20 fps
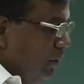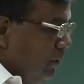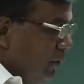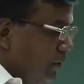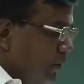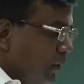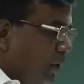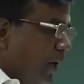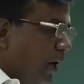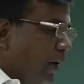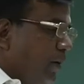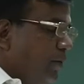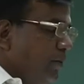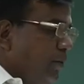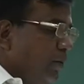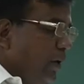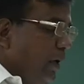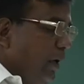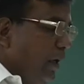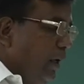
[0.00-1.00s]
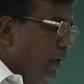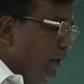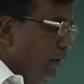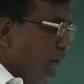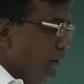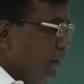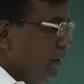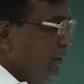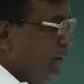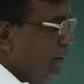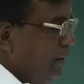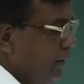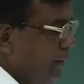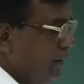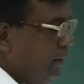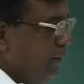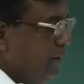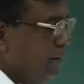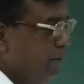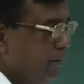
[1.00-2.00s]
So now we'll,
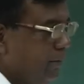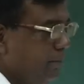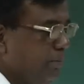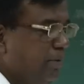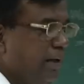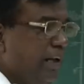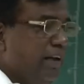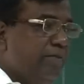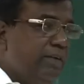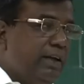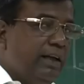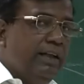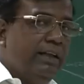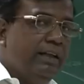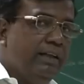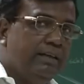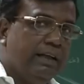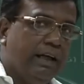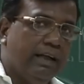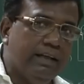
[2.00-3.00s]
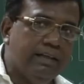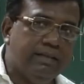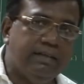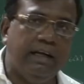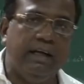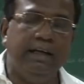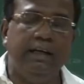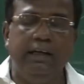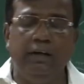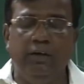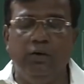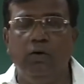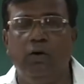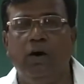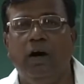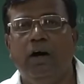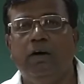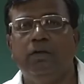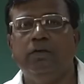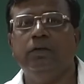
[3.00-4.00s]
believing in this understanding,
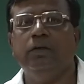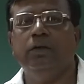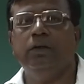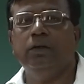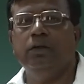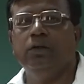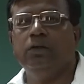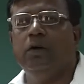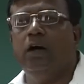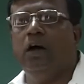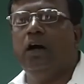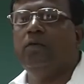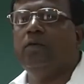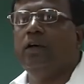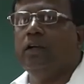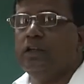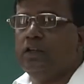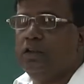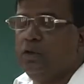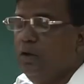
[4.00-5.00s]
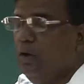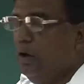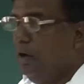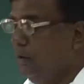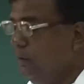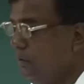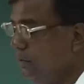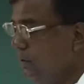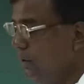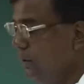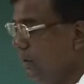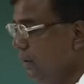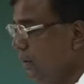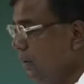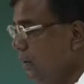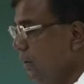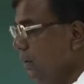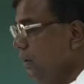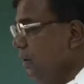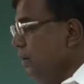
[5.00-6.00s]
know-how, do-how, and show-how,
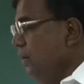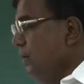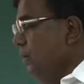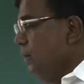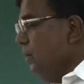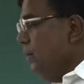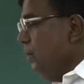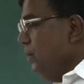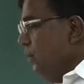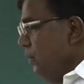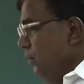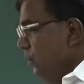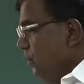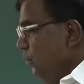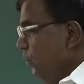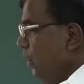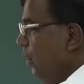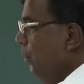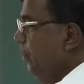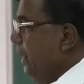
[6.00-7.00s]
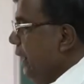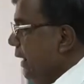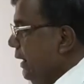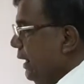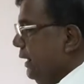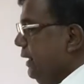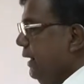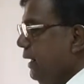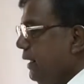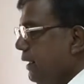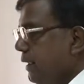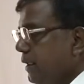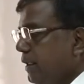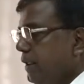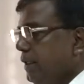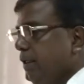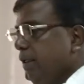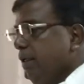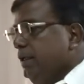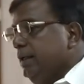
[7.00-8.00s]
we'll be attacking
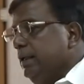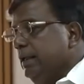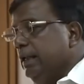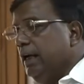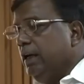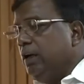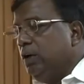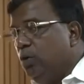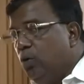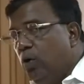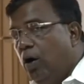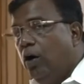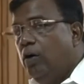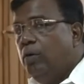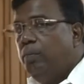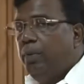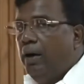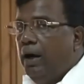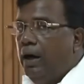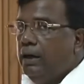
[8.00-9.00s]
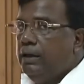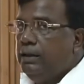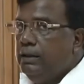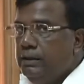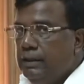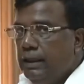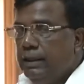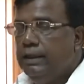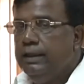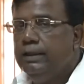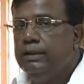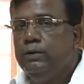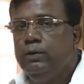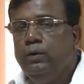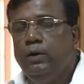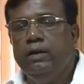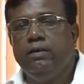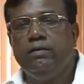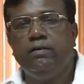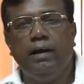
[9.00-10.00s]
the do-how part. That is,
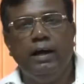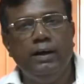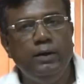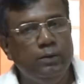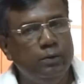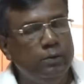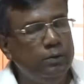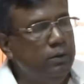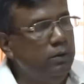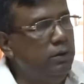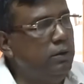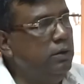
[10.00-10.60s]
we will try to